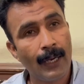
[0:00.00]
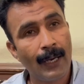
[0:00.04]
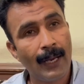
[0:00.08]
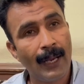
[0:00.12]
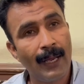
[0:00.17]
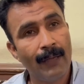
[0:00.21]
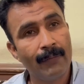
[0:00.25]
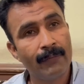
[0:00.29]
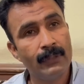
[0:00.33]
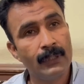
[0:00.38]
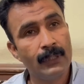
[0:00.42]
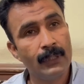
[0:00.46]

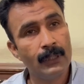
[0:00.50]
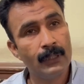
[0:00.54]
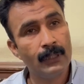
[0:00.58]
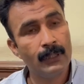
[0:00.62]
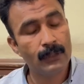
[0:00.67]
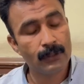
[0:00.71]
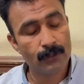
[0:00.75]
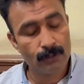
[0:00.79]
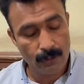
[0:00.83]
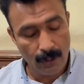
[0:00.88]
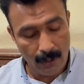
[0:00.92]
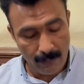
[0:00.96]
have the
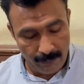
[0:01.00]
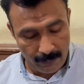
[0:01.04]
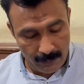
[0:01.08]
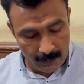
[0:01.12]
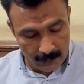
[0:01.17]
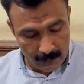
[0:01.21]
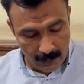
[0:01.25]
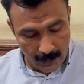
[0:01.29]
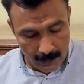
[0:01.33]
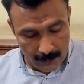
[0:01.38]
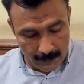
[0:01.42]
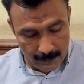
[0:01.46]
sovereign
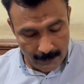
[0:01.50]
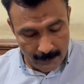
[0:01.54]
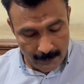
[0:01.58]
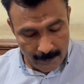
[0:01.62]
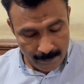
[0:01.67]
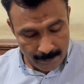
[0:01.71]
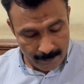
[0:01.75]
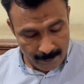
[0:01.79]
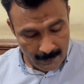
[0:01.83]
authority,